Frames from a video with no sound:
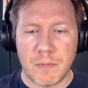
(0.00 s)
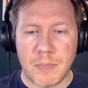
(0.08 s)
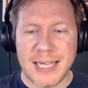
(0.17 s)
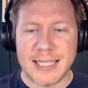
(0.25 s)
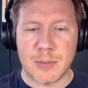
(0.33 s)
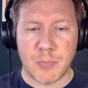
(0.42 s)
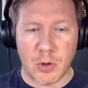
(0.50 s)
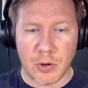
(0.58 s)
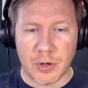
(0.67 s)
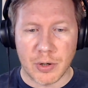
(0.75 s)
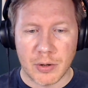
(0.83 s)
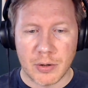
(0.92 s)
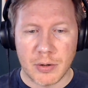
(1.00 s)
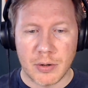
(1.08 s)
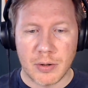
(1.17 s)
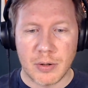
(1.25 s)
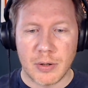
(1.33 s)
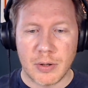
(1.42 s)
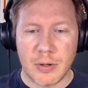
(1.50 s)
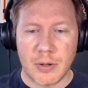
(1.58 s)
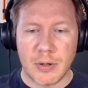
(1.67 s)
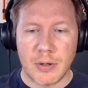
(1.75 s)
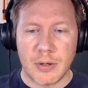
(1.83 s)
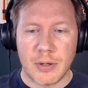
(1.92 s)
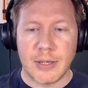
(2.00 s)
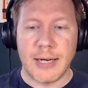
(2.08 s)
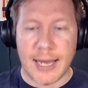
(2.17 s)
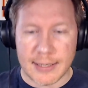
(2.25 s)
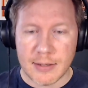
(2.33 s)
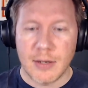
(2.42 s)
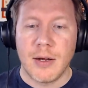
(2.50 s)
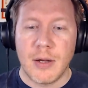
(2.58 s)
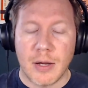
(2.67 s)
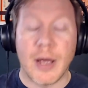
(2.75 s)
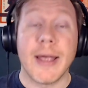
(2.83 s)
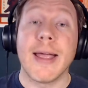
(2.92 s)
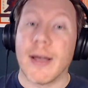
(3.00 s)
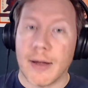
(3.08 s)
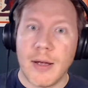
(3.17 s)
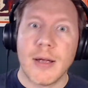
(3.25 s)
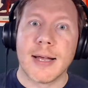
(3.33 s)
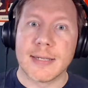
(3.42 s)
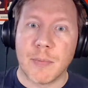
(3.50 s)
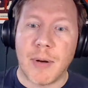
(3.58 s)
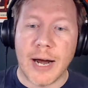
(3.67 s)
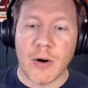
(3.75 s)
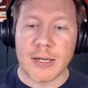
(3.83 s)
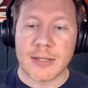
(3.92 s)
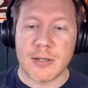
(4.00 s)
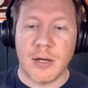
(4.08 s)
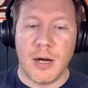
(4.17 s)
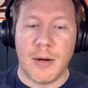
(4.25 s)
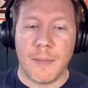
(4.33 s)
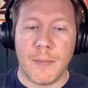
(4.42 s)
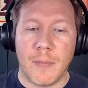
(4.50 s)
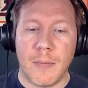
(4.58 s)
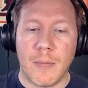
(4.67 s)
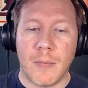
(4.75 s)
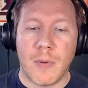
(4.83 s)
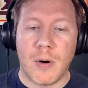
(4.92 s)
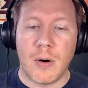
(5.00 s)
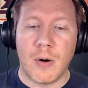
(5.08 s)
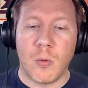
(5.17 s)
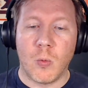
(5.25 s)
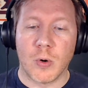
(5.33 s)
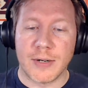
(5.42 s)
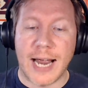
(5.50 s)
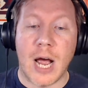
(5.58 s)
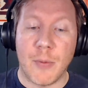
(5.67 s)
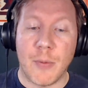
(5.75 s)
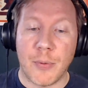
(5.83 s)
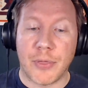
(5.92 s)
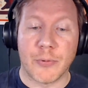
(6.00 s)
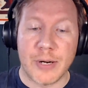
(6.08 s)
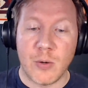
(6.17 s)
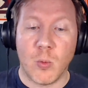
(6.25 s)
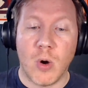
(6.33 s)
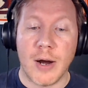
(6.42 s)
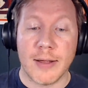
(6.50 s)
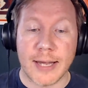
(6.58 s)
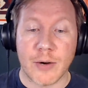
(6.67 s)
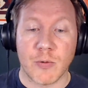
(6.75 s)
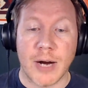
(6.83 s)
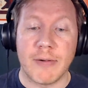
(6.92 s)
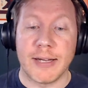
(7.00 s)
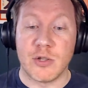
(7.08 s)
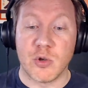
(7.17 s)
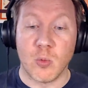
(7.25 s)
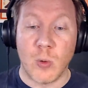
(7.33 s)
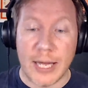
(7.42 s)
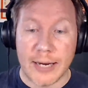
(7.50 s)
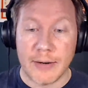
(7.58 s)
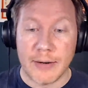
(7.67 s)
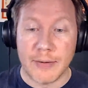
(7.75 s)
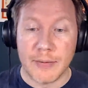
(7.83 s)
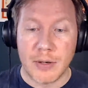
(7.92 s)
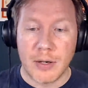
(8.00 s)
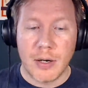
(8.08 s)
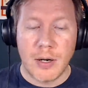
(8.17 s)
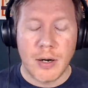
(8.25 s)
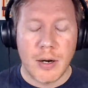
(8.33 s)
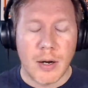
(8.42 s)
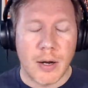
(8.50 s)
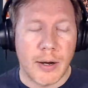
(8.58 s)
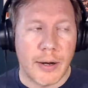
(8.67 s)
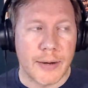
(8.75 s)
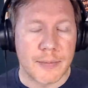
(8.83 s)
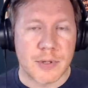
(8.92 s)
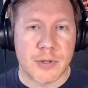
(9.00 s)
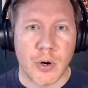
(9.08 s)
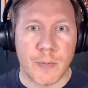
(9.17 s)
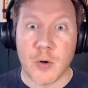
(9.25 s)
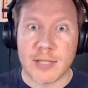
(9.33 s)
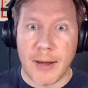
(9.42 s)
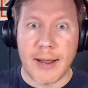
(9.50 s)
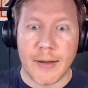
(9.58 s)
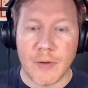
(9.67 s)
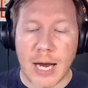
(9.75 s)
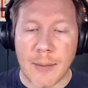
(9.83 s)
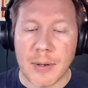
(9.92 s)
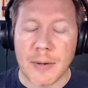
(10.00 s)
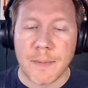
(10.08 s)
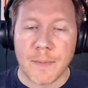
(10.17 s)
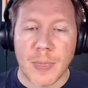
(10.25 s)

Pittsburgh. Yes. Yeah. Because the Pirates were down 3-1 and they rallied to win. So first time that had ever happened.